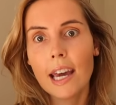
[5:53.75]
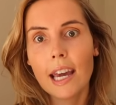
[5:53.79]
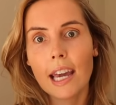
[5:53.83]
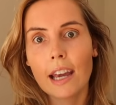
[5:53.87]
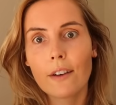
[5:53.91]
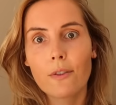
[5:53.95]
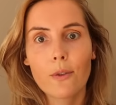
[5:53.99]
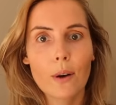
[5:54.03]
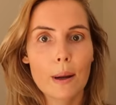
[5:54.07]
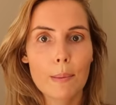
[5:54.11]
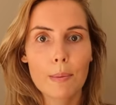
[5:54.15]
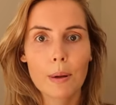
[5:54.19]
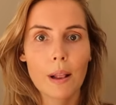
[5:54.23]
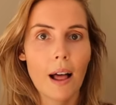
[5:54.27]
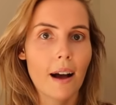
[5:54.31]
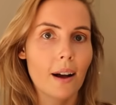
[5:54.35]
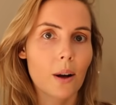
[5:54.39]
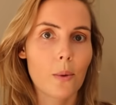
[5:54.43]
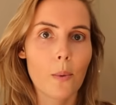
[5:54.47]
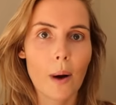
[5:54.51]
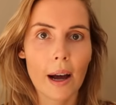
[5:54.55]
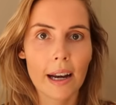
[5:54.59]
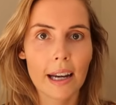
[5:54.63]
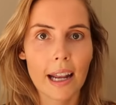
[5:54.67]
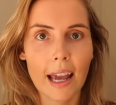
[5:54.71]
if we
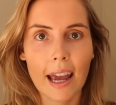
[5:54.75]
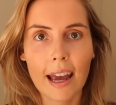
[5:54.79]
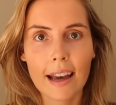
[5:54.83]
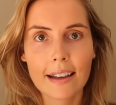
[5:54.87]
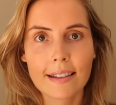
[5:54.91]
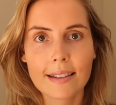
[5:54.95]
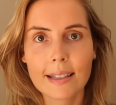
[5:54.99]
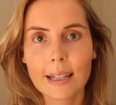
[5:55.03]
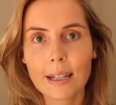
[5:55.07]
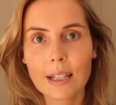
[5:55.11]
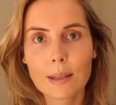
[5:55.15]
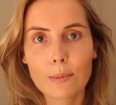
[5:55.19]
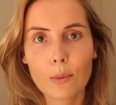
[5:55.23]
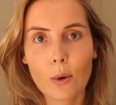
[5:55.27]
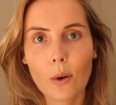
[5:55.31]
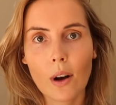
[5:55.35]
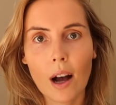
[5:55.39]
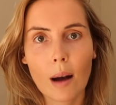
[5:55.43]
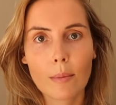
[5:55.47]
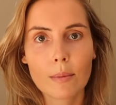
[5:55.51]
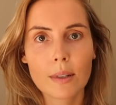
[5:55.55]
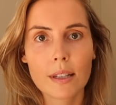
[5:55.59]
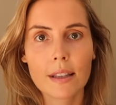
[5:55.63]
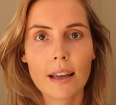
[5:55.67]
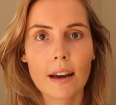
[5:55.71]
pluck one hair six more
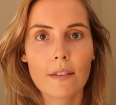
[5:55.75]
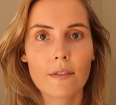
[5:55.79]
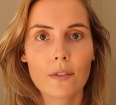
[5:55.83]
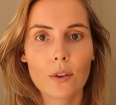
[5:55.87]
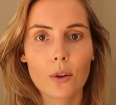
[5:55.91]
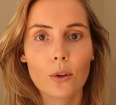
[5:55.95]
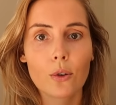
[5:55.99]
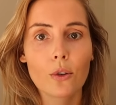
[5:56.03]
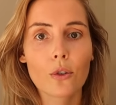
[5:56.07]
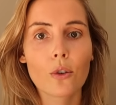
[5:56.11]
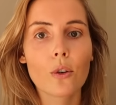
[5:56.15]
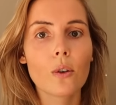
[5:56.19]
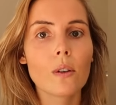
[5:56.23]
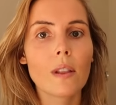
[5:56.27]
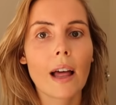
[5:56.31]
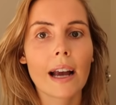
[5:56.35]
come to their funeral